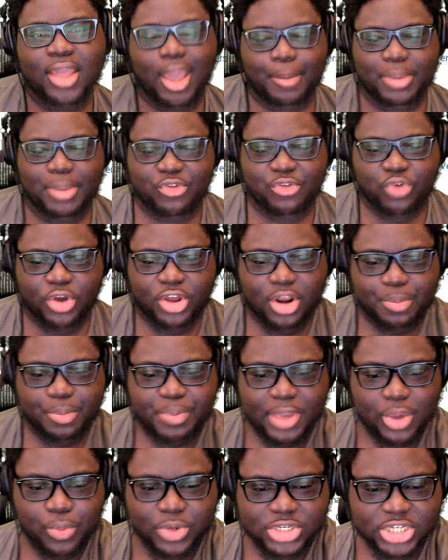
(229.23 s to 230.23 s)
mean, if we're gonna
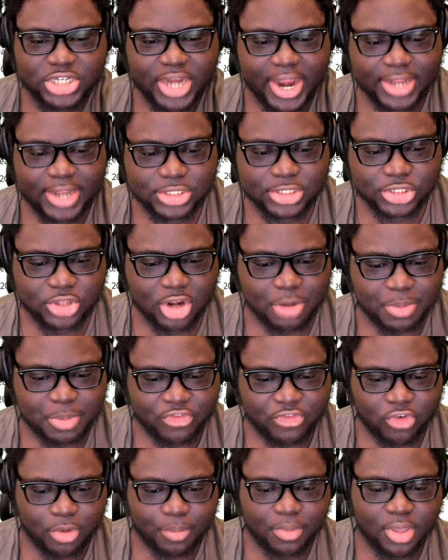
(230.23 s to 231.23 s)
pick which character's gonna be
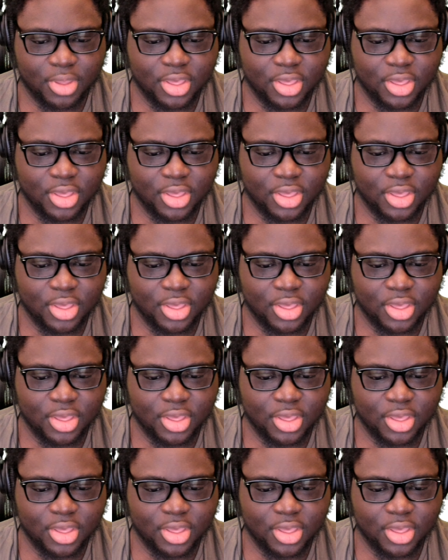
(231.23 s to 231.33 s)
from